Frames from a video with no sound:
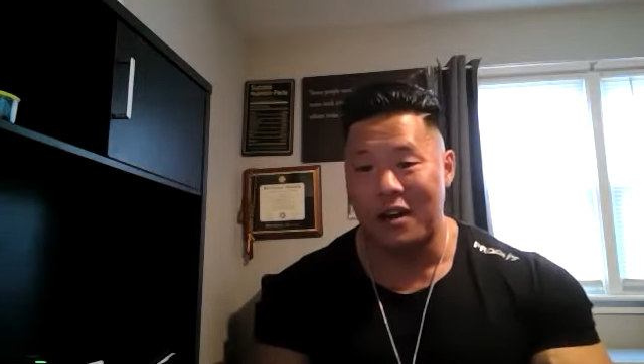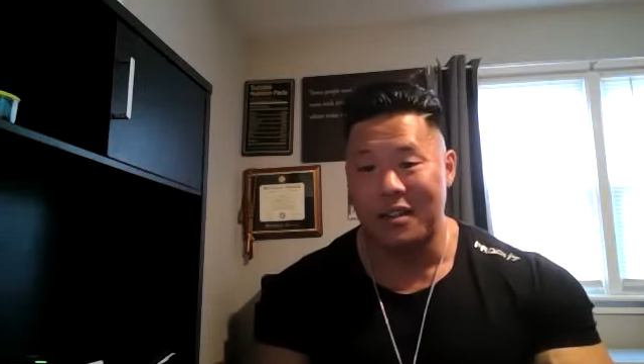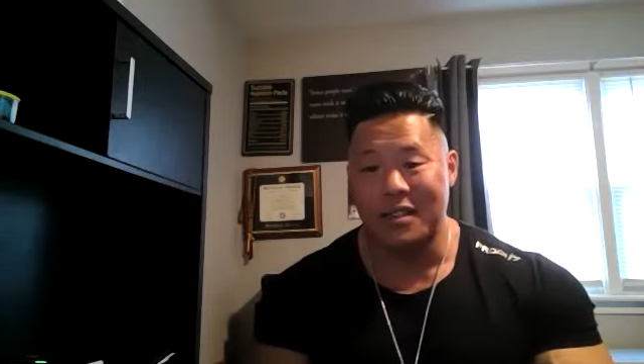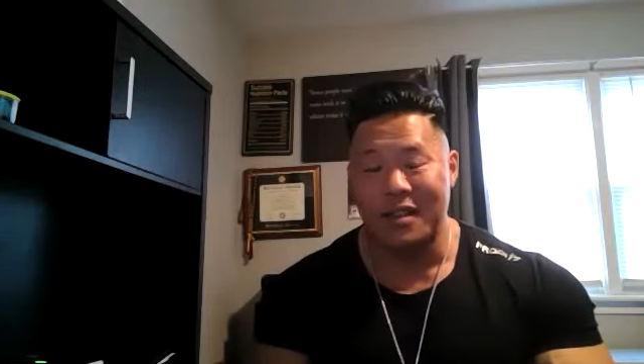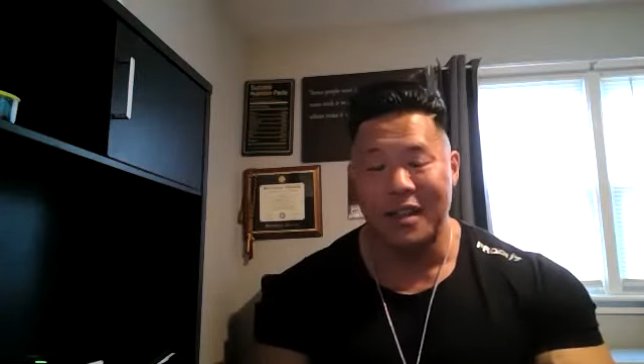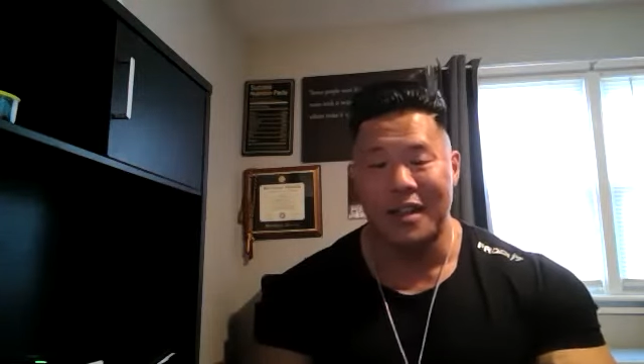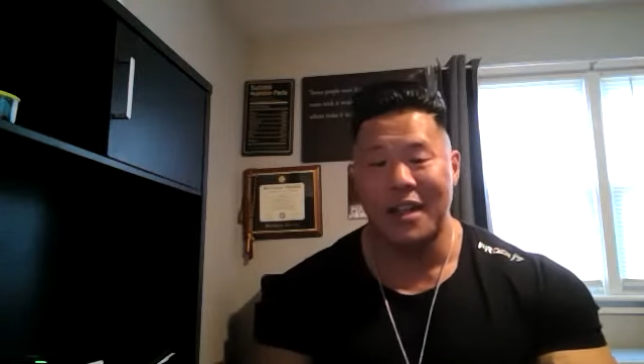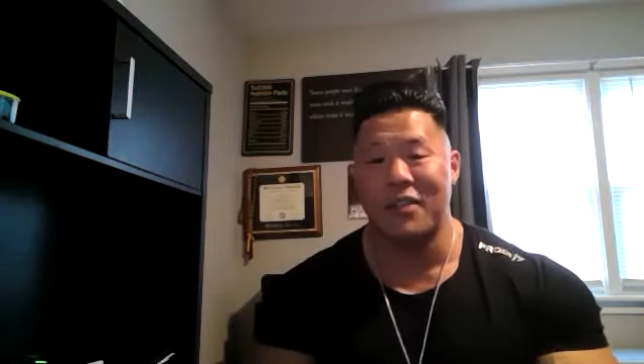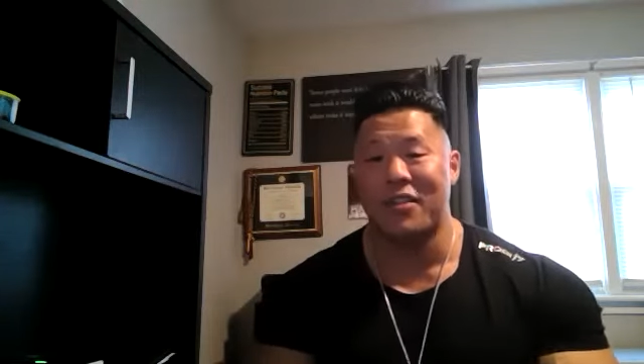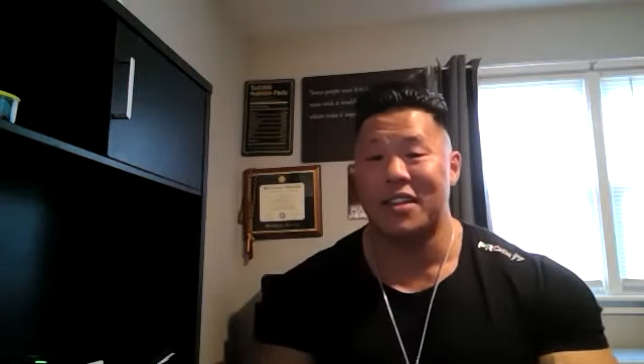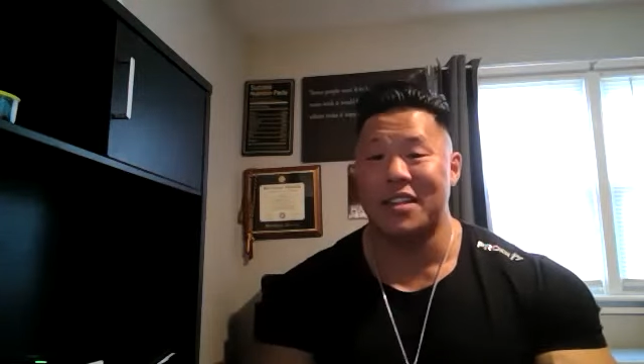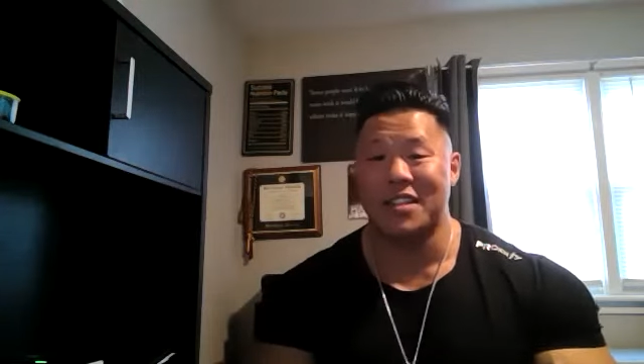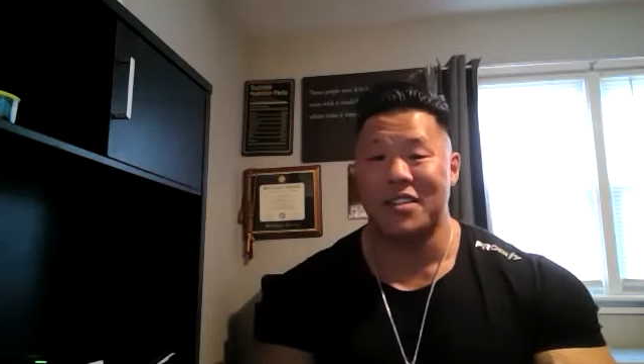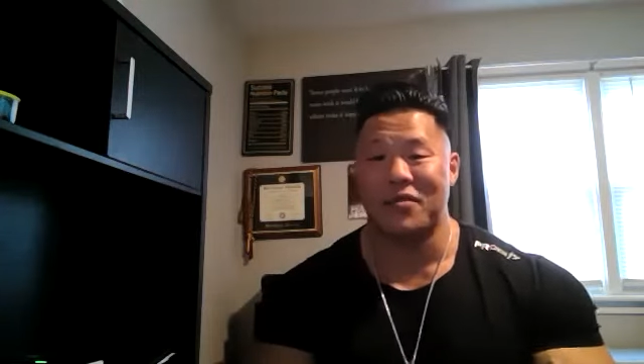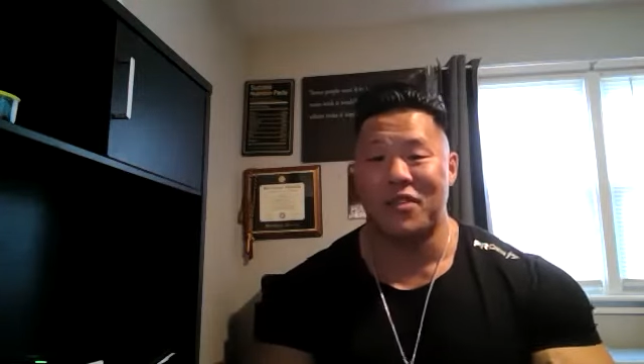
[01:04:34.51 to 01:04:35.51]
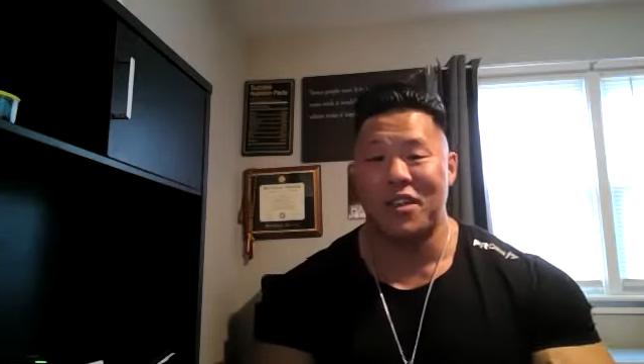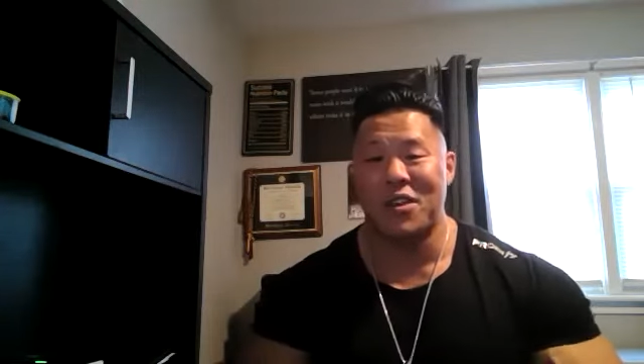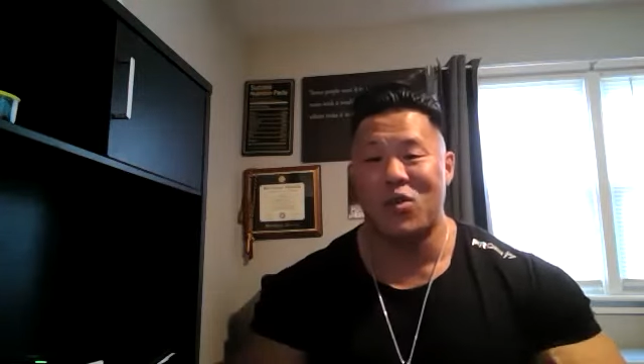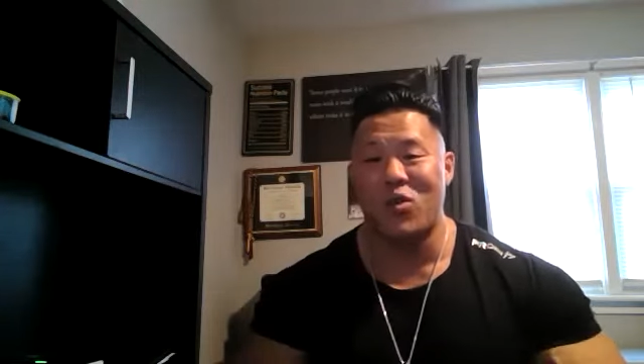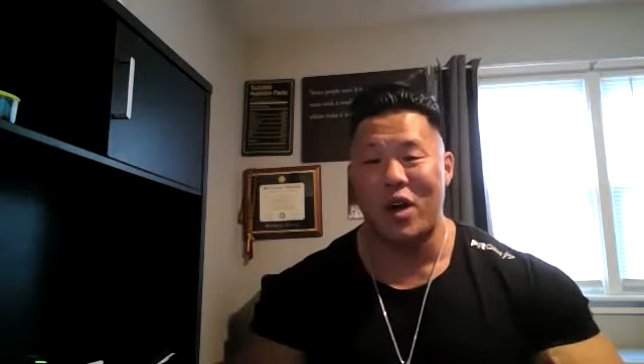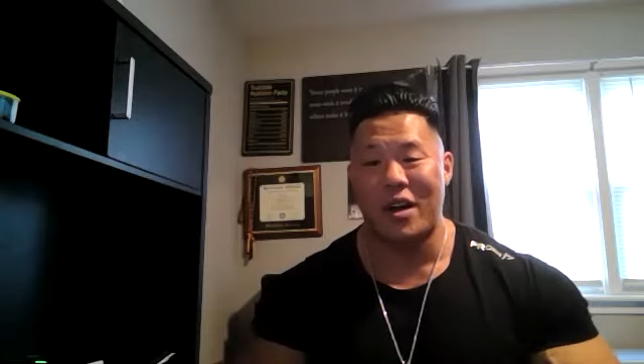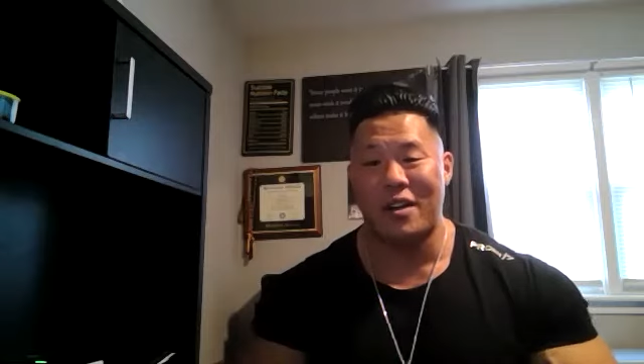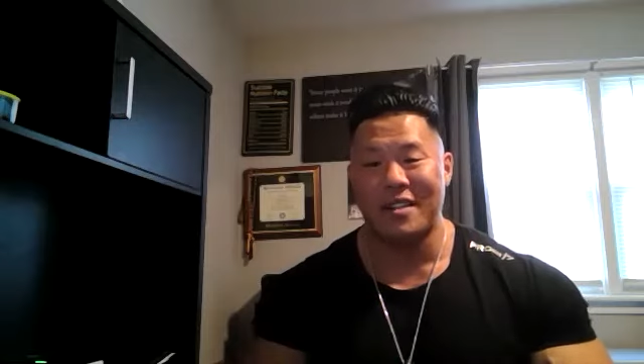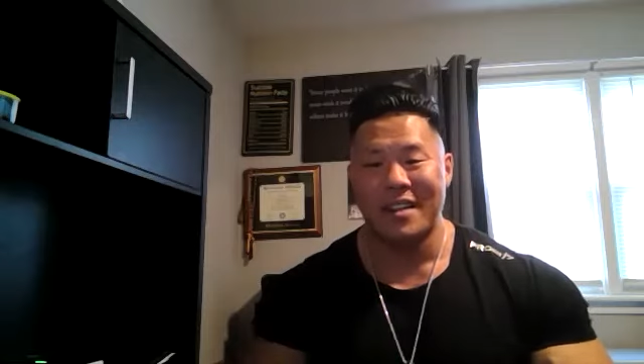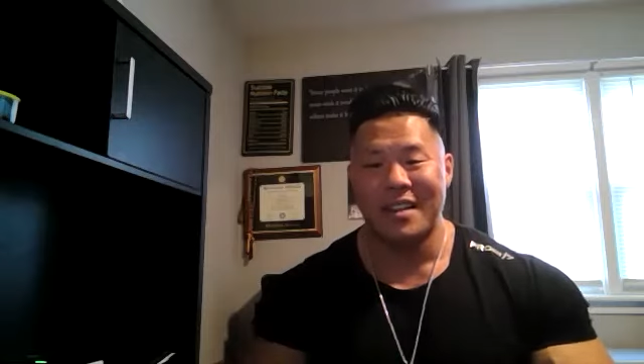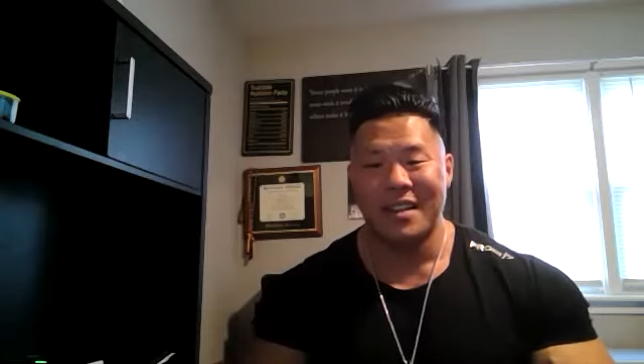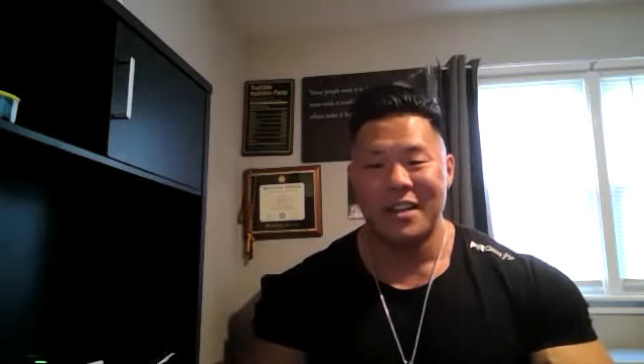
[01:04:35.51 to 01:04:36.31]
And like, if it doesn't fit you well,